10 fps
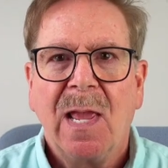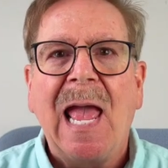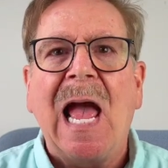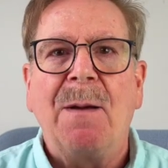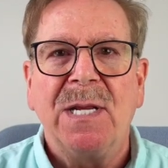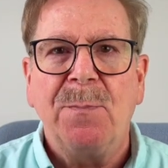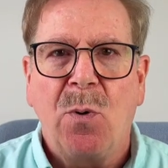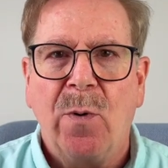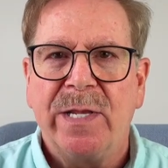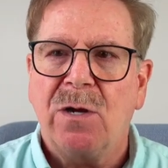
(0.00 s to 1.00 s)
How many
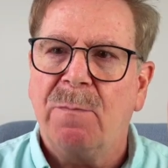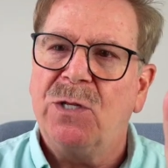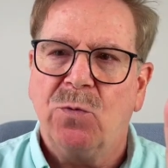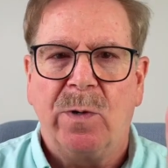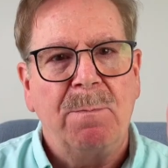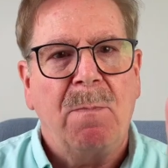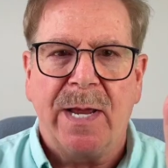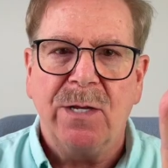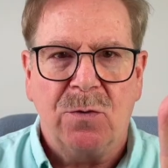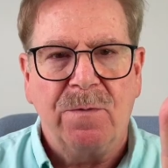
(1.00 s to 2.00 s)
points are between
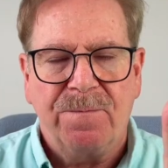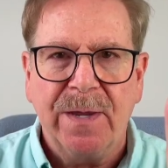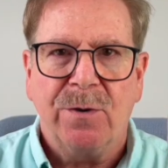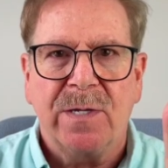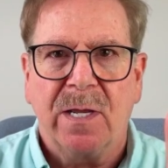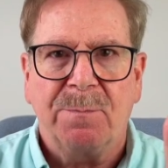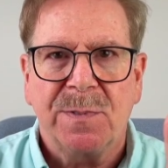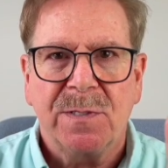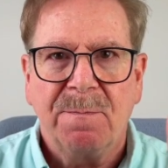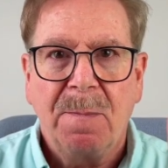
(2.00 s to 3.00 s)
my two
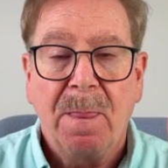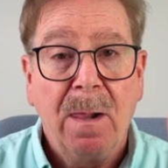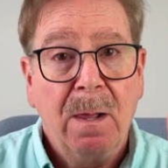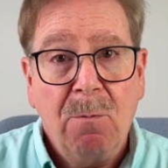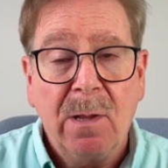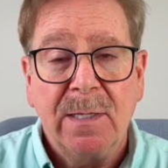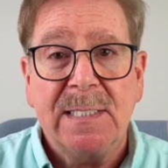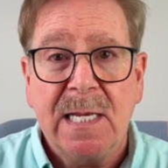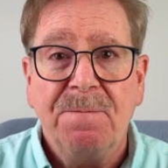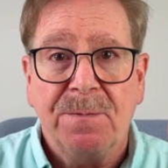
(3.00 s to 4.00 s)
fingertips? Well,
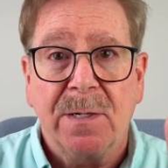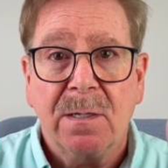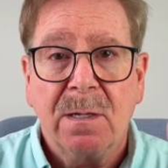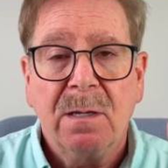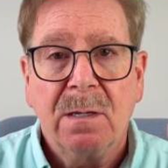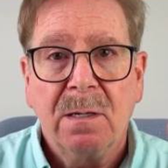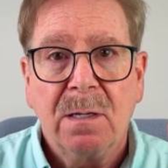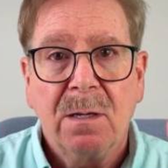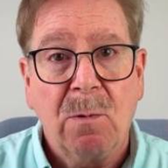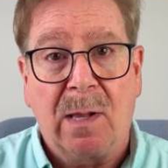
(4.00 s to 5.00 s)
it's infinite.
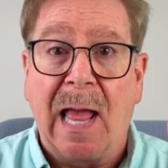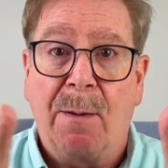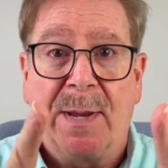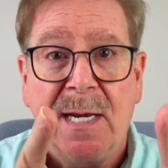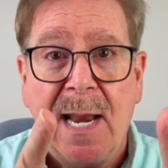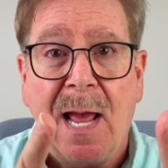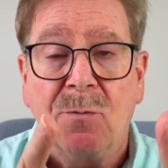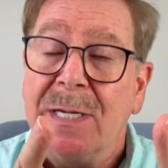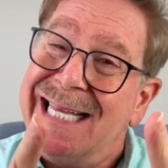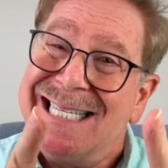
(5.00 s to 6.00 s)
Well, how many
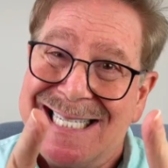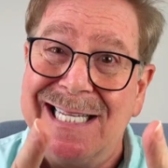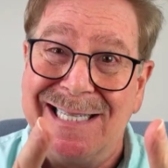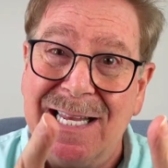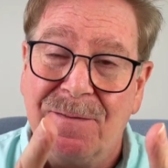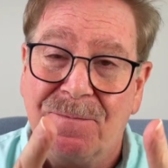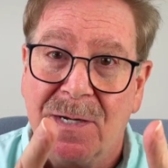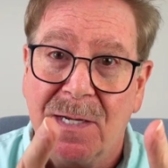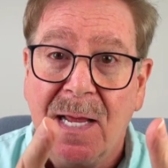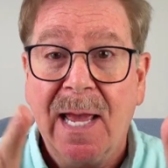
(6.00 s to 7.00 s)
now? It's still
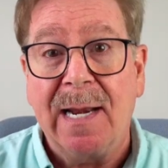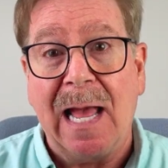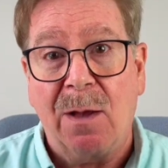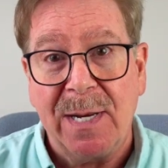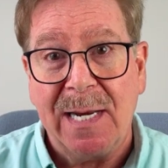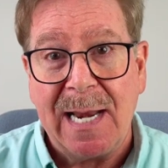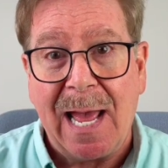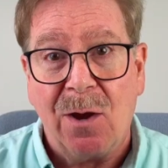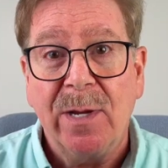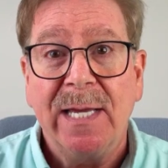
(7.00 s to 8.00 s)
infinite. And how many
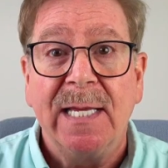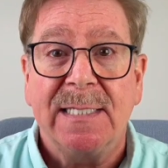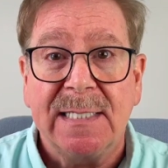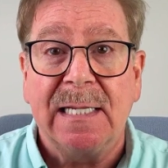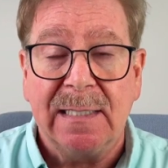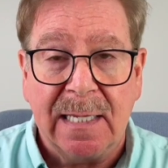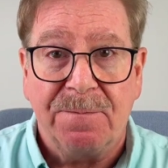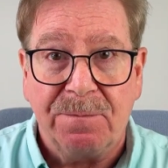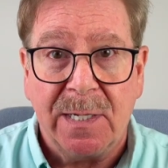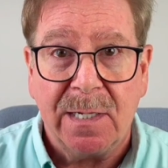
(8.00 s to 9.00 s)
now? It's still
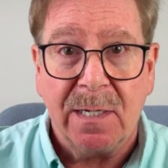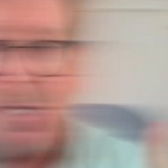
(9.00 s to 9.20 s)
infinite.